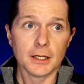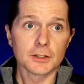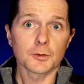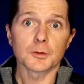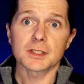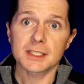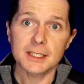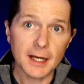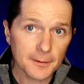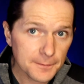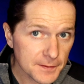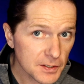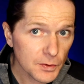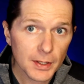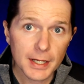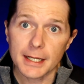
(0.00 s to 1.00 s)
So it's
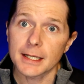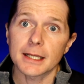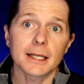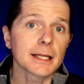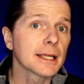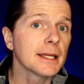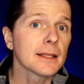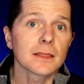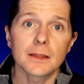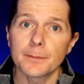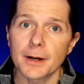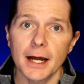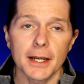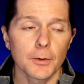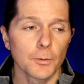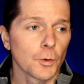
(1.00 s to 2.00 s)
tough to like get the
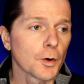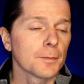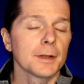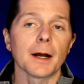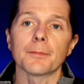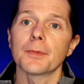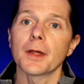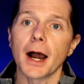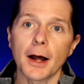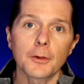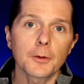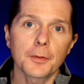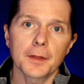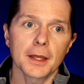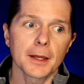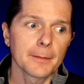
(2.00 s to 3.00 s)
body warmed up. The
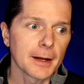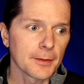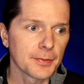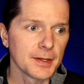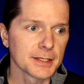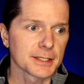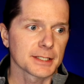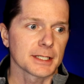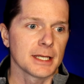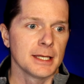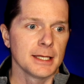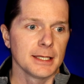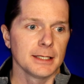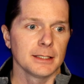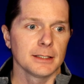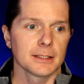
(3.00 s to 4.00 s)
other thing about this
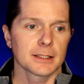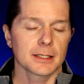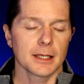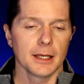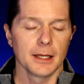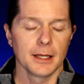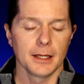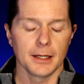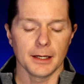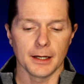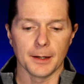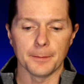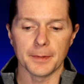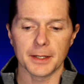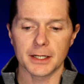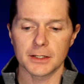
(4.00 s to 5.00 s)
is
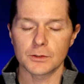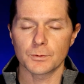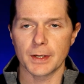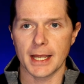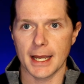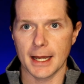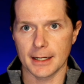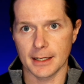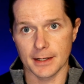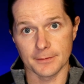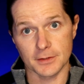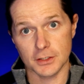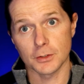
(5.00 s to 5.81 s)
because we had kind of